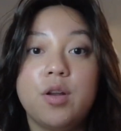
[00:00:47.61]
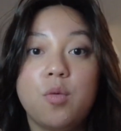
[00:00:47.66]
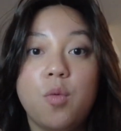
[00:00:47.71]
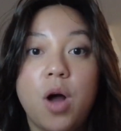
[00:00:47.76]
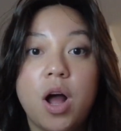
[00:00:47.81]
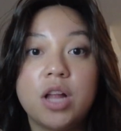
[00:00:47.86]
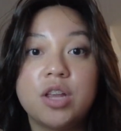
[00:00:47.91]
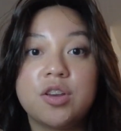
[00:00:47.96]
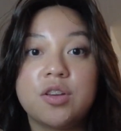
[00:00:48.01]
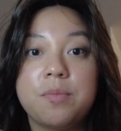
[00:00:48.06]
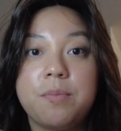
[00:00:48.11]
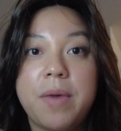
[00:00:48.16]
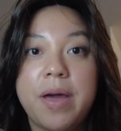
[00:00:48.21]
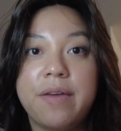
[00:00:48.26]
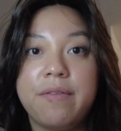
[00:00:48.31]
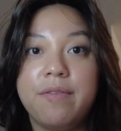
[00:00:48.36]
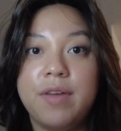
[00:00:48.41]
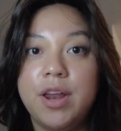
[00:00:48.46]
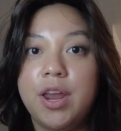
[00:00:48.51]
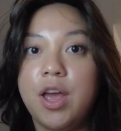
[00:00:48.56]
watched my
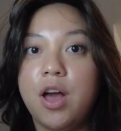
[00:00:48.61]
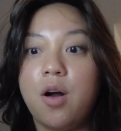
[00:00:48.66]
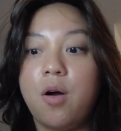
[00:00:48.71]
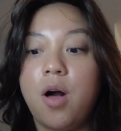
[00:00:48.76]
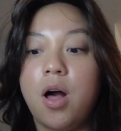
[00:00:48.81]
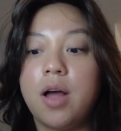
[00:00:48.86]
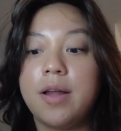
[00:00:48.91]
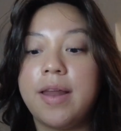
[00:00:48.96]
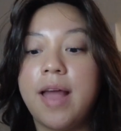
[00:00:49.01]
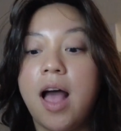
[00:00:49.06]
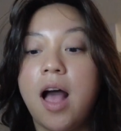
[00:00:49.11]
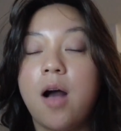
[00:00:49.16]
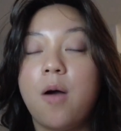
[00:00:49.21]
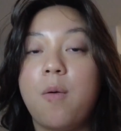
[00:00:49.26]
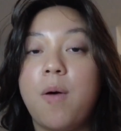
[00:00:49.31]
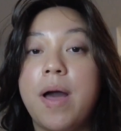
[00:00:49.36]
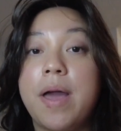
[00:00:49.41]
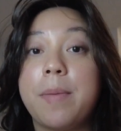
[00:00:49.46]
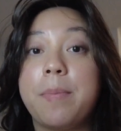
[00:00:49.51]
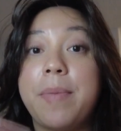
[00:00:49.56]
video on how
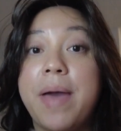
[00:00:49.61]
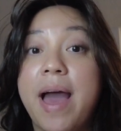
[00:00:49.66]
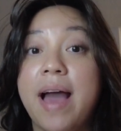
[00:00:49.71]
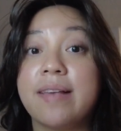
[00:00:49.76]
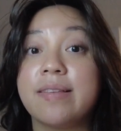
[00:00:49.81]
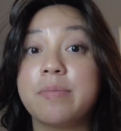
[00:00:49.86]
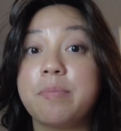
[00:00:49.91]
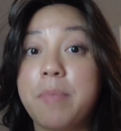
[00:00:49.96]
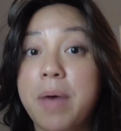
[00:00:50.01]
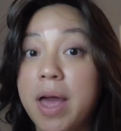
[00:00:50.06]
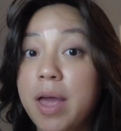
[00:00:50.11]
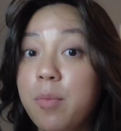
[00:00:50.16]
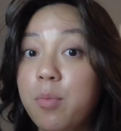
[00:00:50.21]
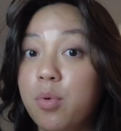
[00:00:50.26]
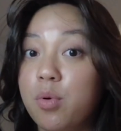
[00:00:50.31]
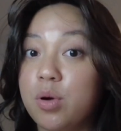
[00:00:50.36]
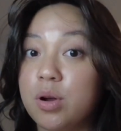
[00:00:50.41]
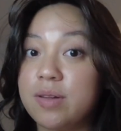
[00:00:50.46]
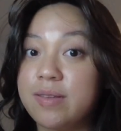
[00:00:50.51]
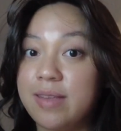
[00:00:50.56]
I passed my
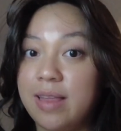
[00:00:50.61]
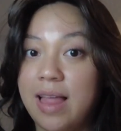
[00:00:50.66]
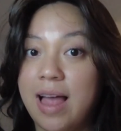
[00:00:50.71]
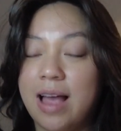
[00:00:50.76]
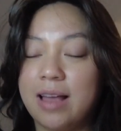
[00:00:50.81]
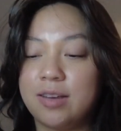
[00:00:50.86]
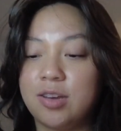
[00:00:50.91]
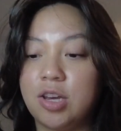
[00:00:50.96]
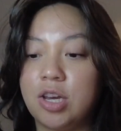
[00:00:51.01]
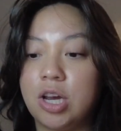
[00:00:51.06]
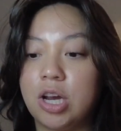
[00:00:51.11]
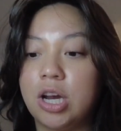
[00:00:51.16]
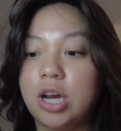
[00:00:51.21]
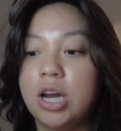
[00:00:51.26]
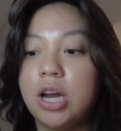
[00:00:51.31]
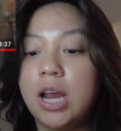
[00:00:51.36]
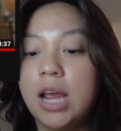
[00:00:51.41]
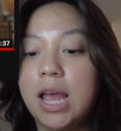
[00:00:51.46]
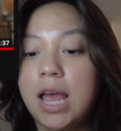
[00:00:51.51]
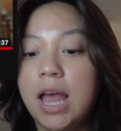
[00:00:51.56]
boards last year,
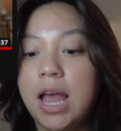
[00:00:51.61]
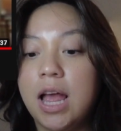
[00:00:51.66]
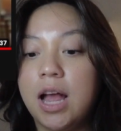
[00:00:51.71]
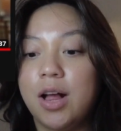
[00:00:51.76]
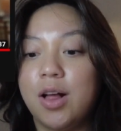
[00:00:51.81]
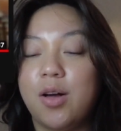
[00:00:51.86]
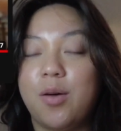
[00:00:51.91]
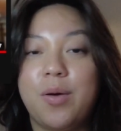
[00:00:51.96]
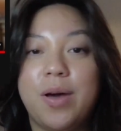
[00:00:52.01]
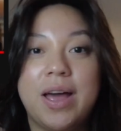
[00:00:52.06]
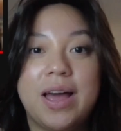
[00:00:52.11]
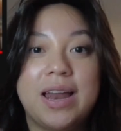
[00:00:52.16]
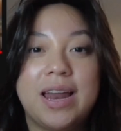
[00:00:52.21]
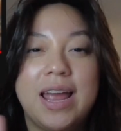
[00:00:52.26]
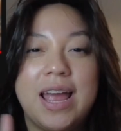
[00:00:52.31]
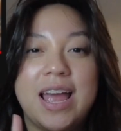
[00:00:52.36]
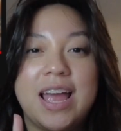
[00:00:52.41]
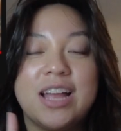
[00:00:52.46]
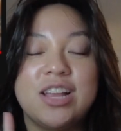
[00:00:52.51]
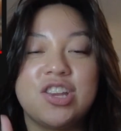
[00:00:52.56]
go ahead
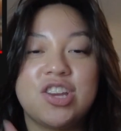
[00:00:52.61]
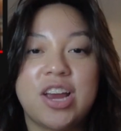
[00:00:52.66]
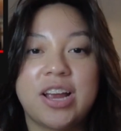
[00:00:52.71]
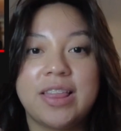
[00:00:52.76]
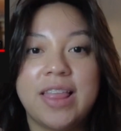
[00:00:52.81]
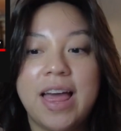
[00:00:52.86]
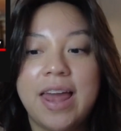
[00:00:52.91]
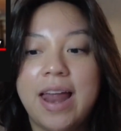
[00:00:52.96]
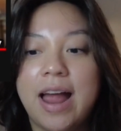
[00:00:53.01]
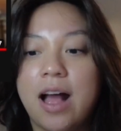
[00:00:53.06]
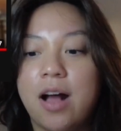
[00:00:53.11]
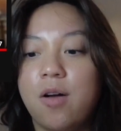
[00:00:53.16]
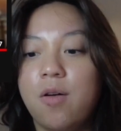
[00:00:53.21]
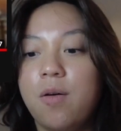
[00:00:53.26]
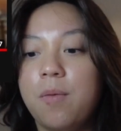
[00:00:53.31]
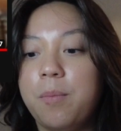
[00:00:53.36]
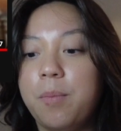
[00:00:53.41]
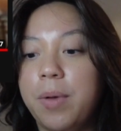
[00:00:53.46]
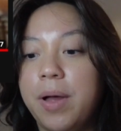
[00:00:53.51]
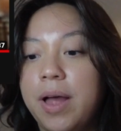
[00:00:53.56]
and check that
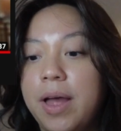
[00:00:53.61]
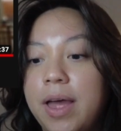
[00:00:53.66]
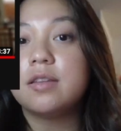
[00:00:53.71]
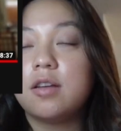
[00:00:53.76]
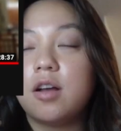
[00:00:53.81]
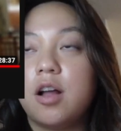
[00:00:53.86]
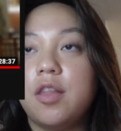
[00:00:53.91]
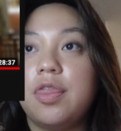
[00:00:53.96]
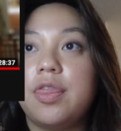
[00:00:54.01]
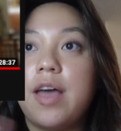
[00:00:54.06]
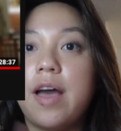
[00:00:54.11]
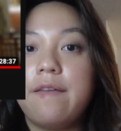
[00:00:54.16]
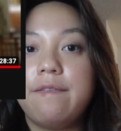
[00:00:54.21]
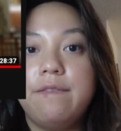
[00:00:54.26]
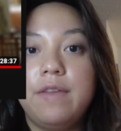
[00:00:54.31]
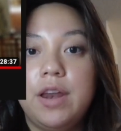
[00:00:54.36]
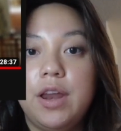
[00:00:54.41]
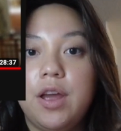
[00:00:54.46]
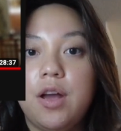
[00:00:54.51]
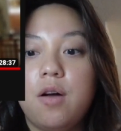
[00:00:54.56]
out. But on that
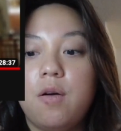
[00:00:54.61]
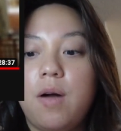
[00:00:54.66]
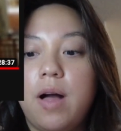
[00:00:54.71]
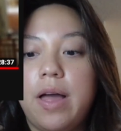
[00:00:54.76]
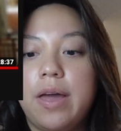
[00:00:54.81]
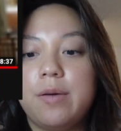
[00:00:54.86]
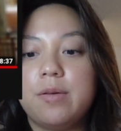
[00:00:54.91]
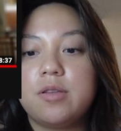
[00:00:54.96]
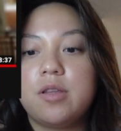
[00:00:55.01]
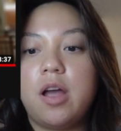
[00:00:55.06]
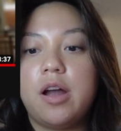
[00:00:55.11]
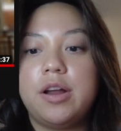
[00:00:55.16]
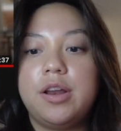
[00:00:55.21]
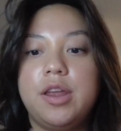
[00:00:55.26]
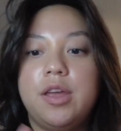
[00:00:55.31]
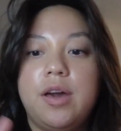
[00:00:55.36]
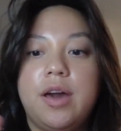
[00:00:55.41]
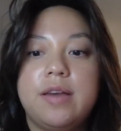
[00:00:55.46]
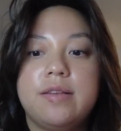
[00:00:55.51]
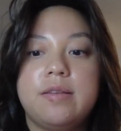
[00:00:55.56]
video I was talking to
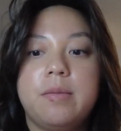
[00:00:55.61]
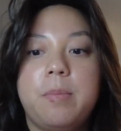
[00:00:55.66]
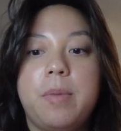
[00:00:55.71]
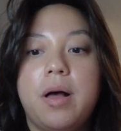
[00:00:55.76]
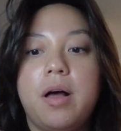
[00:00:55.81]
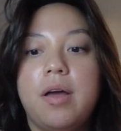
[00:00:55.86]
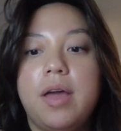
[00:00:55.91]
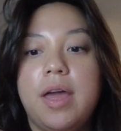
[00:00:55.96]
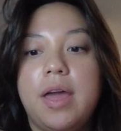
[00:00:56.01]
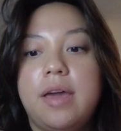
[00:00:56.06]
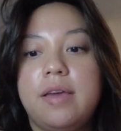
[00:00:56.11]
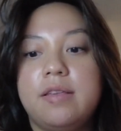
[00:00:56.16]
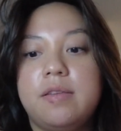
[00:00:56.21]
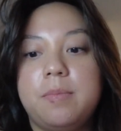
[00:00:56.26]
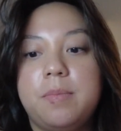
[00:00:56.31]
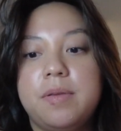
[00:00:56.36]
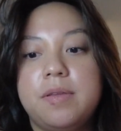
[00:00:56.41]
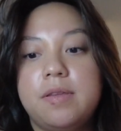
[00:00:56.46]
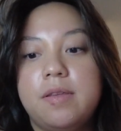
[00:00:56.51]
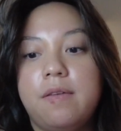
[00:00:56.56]
you guys about a
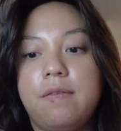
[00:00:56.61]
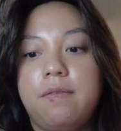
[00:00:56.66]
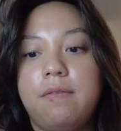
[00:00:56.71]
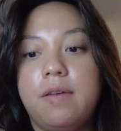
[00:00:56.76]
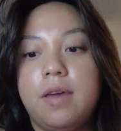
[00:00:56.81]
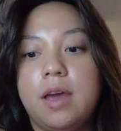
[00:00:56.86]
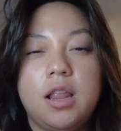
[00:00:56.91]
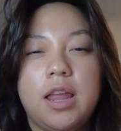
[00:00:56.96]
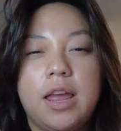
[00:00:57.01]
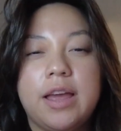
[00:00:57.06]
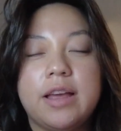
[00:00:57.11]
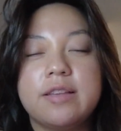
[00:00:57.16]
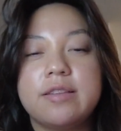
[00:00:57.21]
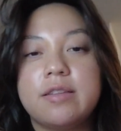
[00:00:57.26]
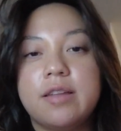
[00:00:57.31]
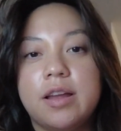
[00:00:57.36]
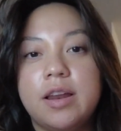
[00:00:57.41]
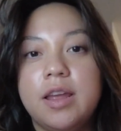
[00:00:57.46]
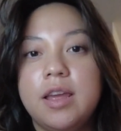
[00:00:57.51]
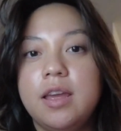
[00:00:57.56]
specific
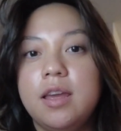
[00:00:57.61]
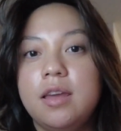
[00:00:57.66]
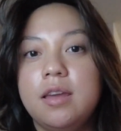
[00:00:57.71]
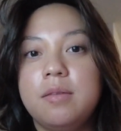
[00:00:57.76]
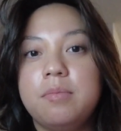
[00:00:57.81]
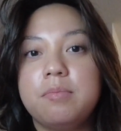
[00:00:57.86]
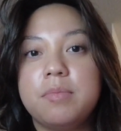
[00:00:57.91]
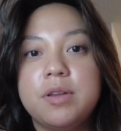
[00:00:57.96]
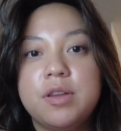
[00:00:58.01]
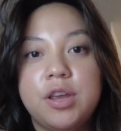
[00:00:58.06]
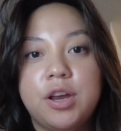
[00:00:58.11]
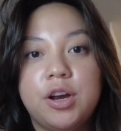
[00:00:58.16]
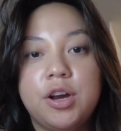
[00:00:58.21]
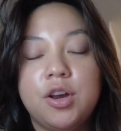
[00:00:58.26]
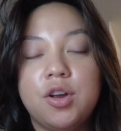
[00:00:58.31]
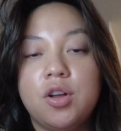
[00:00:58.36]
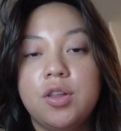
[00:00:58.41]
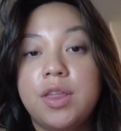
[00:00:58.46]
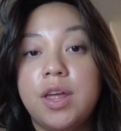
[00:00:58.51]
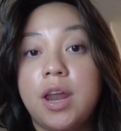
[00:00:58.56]
study
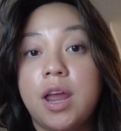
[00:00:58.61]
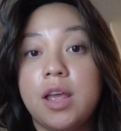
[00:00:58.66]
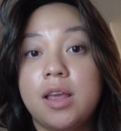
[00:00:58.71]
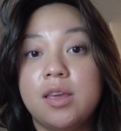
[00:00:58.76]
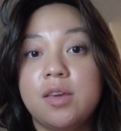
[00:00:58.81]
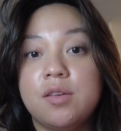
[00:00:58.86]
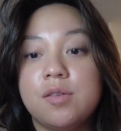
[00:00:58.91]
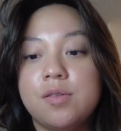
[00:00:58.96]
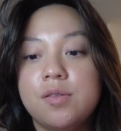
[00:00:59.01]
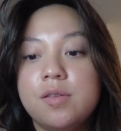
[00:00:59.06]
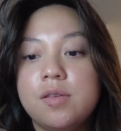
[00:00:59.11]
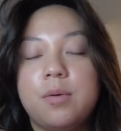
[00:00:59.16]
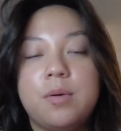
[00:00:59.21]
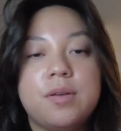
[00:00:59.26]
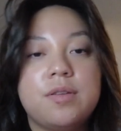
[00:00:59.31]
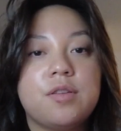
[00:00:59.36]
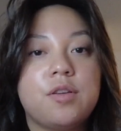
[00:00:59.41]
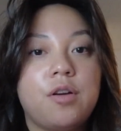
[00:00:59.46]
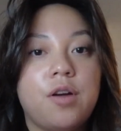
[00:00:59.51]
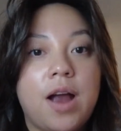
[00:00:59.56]
material that I used. It
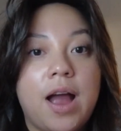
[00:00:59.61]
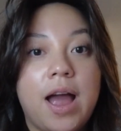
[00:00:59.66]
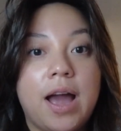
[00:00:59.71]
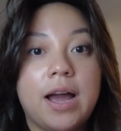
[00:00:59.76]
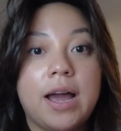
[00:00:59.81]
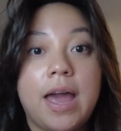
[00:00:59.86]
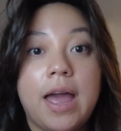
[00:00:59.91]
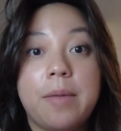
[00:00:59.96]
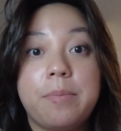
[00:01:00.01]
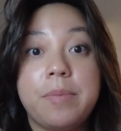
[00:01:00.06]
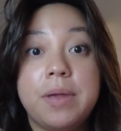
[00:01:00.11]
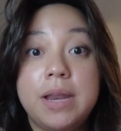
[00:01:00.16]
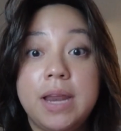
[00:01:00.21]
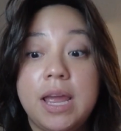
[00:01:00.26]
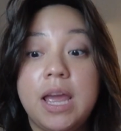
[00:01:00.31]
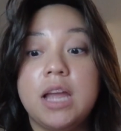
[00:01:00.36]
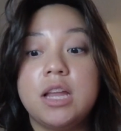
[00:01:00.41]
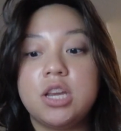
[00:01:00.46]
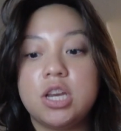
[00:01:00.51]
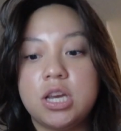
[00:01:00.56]
was
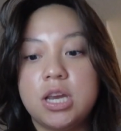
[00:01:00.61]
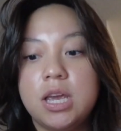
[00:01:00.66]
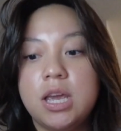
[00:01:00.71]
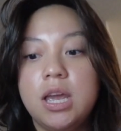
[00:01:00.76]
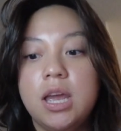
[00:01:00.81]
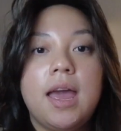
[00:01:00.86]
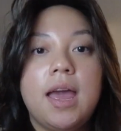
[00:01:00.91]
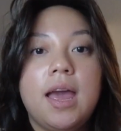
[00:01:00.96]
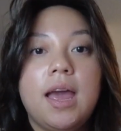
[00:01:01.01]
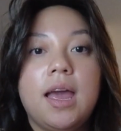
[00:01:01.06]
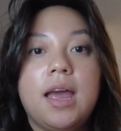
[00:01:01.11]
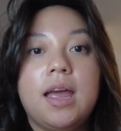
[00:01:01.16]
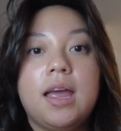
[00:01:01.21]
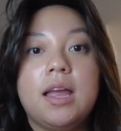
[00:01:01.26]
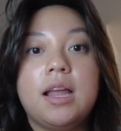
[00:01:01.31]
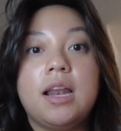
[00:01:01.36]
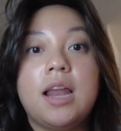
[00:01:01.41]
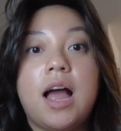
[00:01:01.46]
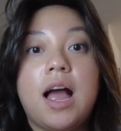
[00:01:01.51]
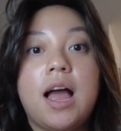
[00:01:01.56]
CrackNDBHE,
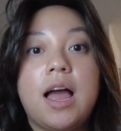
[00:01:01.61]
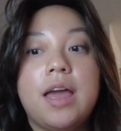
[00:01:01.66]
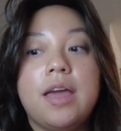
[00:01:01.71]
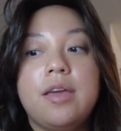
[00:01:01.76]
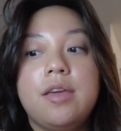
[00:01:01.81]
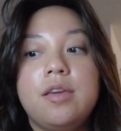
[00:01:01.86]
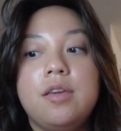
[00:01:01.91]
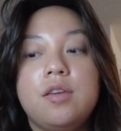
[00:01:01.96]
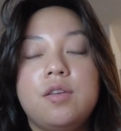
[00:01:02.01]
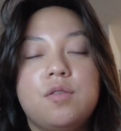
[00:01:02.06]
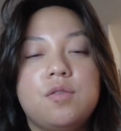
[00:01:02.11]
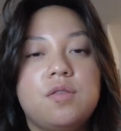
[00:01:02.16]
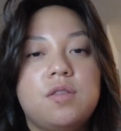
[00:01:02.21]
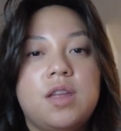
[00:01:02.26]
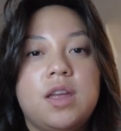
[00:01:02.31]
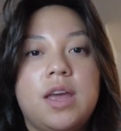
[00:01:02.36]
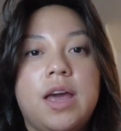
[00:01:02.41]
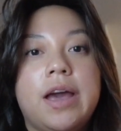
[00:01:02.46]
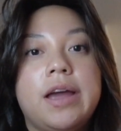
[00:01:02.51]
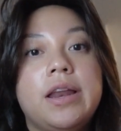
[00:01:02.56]
and I used
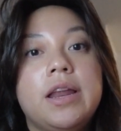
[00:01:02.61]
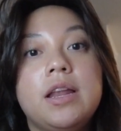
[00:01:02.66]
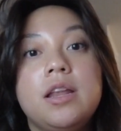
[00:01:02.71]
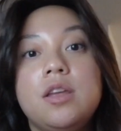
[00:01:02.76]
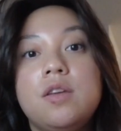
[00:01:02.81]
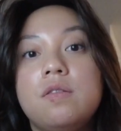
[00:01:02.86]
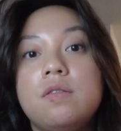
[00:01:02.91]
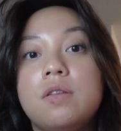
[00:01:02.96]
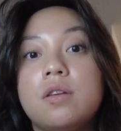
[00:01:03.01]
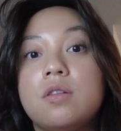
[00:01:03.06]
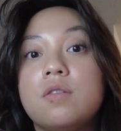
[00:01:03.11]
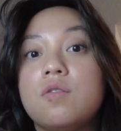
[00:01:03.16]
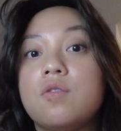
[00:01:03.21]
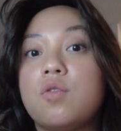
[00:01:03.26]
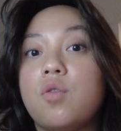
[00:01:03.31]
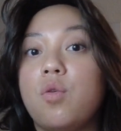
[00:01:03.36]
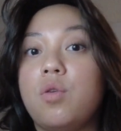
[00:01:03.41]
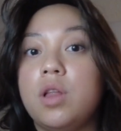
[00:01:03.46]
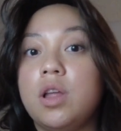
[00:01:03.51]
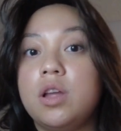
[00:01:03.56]
it. I didn't use it
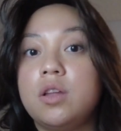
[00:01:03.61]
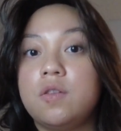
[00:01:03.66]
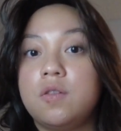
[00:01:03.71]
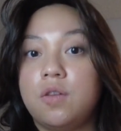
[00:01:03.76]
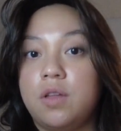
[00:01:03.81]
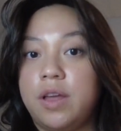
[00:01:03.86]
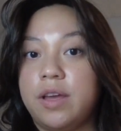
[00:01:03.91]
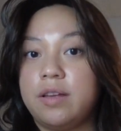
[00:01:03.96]
solely to